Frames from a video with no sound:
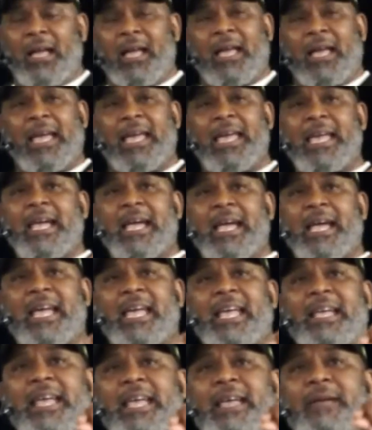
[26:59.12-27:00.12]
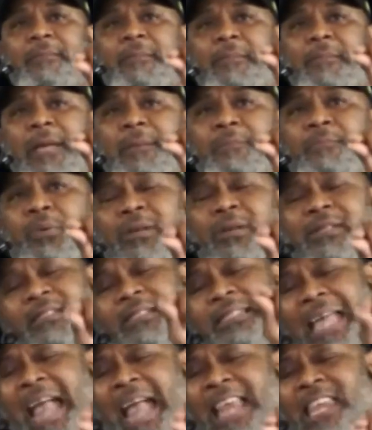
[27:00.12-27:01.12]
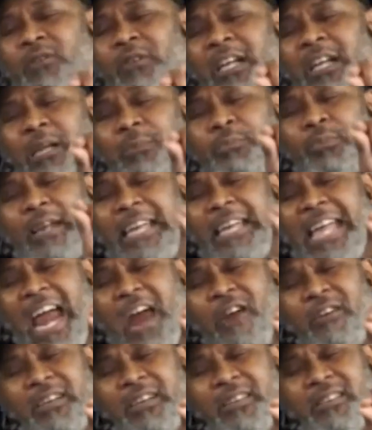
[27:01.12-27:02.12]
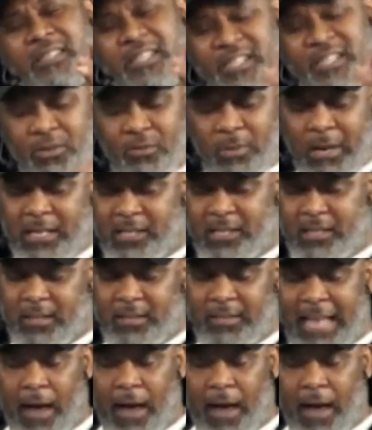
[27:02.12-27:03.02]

He puts Daniel in a precarious situation. Now